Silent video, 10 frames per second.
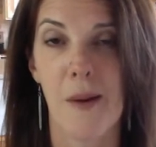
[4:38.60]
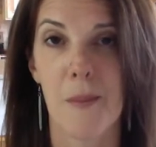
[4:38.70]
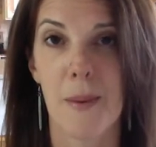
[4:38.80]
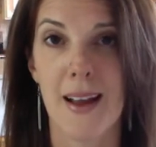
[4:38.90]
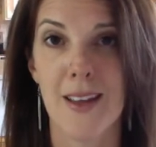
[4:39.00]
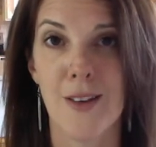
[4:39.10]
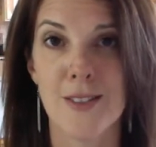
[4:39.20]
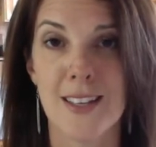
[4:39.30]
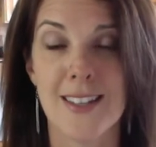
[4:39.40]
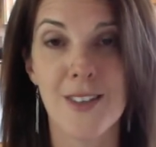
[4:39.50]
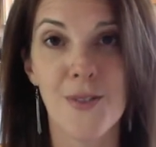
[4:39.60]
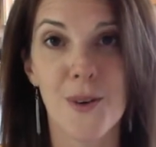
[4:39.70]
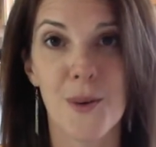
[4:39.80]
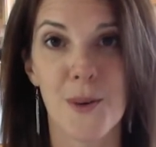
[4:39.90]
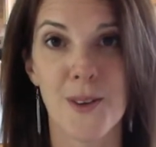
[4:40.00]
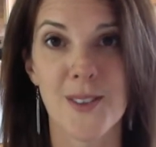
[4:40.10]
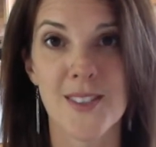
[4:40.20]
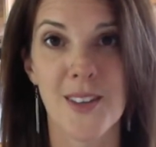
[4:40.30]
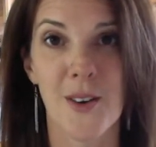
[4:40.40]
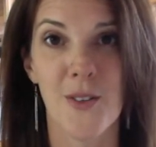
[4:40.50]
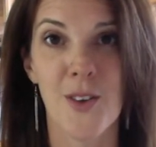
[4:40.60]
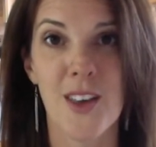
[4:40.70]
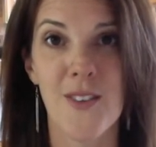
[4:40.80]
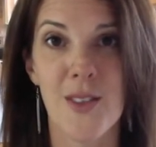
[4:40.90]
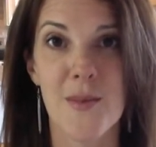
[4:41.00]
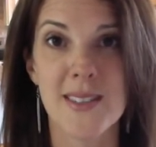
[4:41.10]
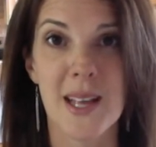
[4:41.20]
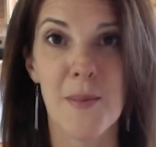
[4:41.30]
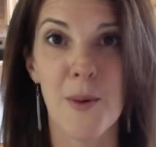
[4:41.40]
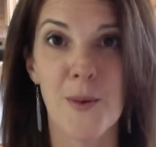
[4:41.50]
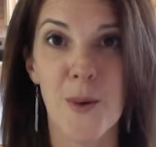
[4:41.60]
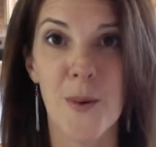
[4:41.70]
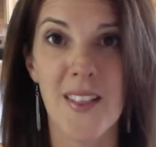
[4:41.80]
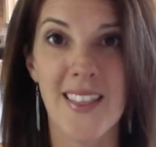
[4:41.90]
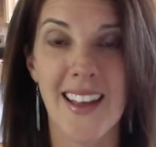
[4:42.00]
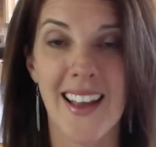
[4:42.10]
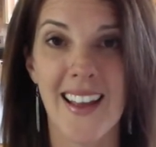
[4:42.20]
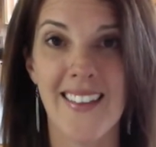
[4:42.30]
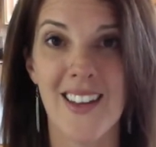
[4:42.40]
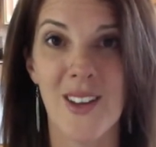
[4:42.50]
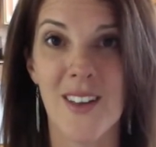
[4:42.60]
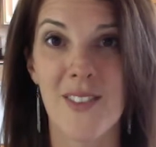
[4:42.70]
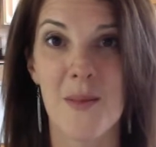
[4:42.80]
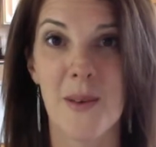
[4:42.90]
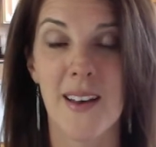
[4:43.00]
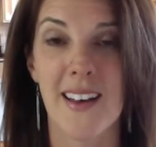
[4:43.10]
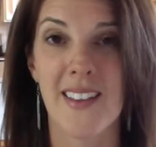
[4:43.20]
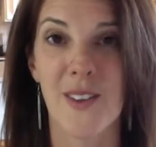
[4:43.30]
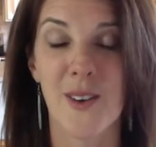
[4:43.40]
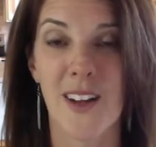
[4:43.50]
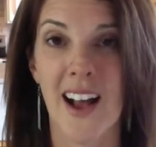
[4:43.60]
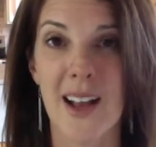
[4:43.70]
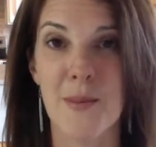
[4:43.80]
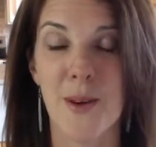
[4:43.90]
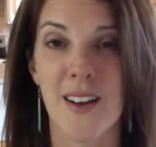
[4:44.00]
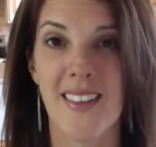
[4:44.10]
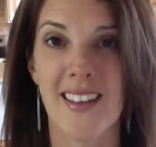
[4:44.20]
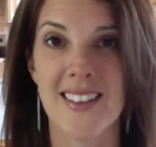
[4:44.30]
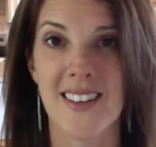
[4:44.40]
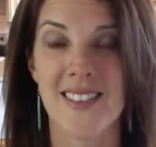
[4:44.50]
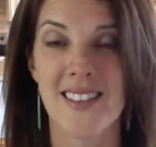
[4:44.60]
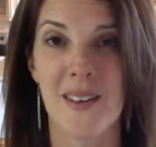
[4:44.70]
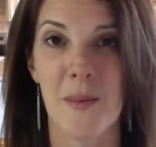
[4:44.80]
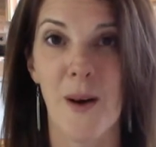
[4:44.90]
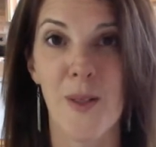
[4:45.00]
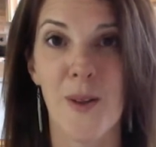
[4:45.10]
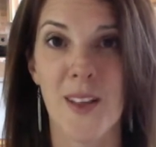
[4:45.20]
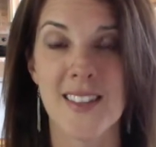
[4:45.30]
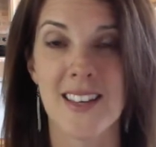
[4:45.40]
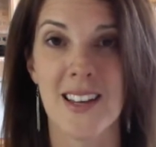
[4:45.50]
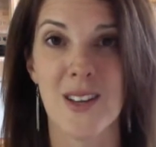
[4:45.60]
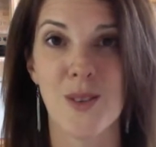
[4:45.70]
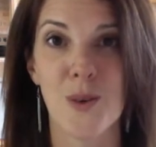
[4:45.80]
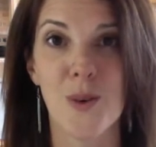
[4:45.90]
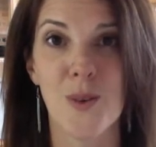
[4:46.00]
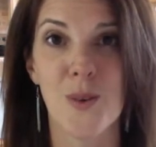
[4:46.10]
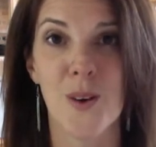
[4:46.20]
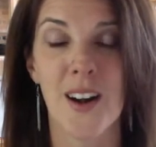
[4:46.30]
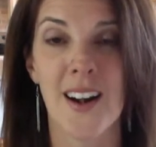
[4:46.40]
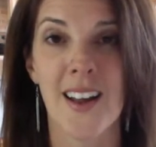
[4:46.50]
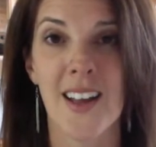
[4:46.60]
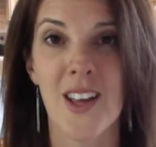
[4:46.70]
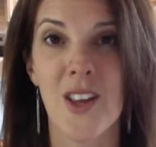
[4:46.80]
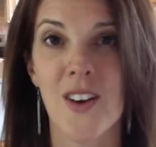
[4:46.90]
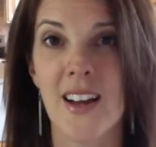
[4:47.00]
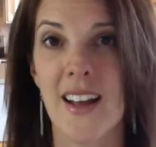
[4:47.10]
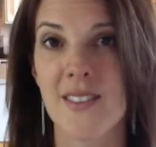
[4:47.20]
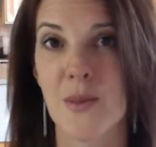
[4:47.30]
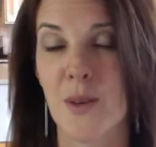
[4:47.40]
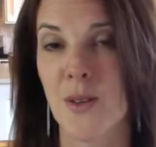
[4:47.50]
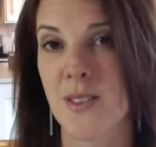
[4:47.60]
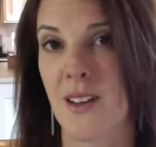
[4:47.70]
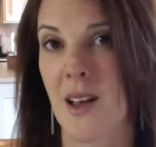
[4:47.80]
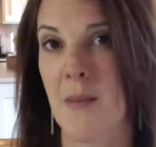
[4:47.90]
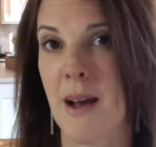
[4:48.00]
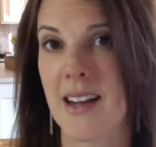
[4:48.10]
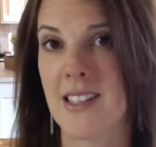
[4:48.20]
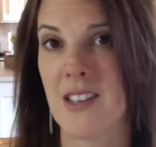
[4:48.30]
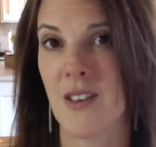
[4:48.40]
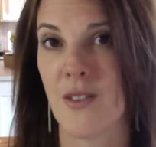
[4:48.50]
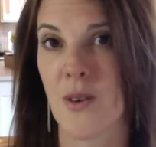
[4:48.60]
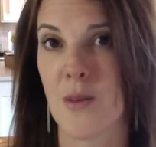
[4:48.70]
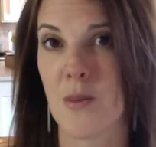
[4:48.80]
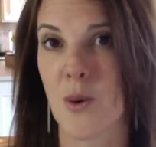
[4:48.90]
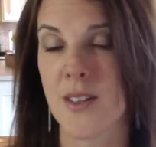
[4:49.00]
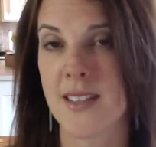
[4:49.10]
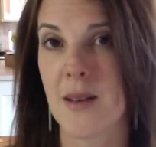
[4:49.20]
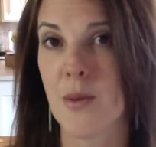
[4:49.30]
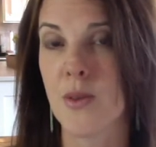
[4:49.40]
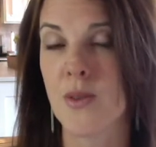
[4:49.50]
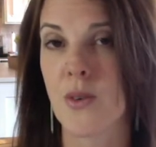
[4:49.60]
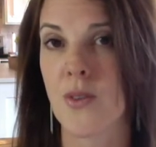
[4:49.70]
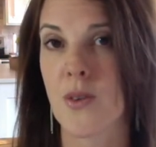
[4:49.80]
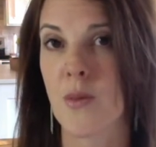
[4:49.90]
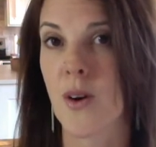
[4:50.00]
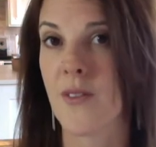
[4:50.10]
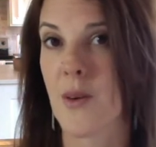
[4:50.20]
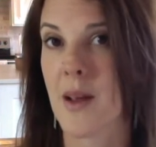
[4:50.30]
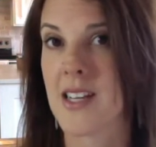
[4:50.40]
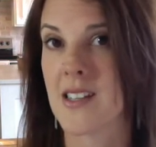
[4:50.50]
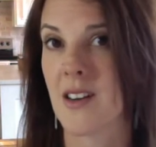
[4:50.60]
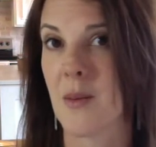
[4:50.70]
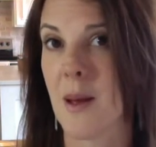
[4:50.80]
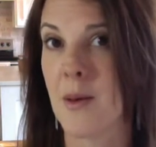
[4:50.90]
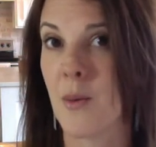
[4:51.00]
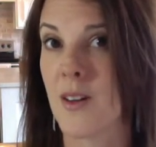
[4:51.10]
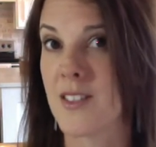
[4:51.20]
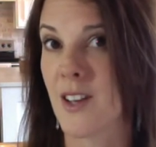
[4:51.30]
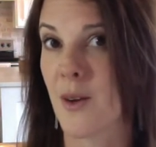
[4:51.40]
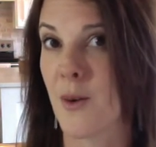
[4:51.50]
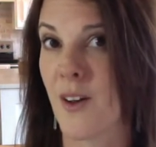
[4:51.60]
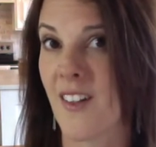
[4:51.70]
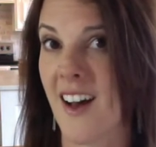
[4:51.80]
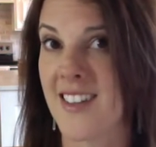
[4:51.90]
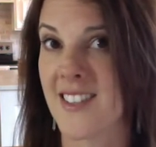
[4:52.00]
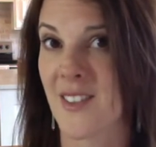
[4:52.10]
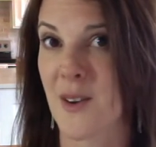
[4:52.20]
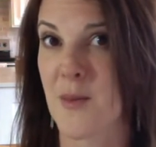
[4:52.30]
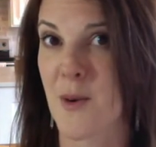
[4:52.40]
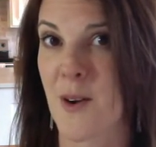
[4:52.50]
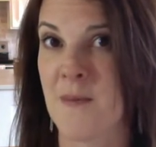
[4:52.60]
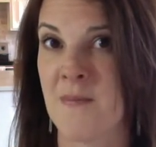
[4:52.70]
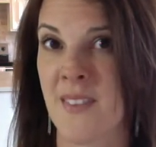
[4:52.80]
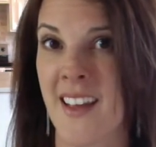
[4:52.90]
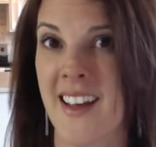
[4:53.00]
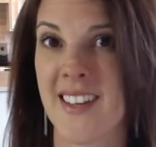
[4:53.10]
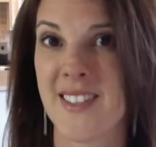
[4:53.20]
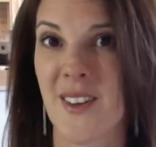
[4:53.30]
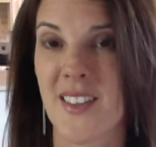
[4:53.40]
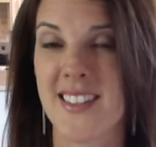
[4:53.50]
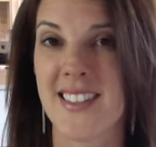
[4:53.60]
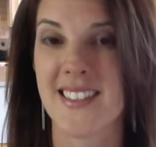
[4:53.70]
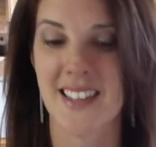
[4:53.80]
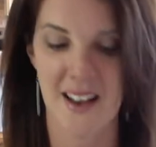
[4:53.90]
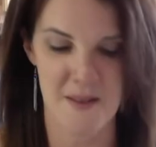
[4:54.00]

by using different oils. So if you give them a sample for one thing and then you give them a little guidebook that tells them other things they can use oils for, you're going to have someone who's going to come back to you for more samples or for more information, or maybe want to go to a class and learn more. So this is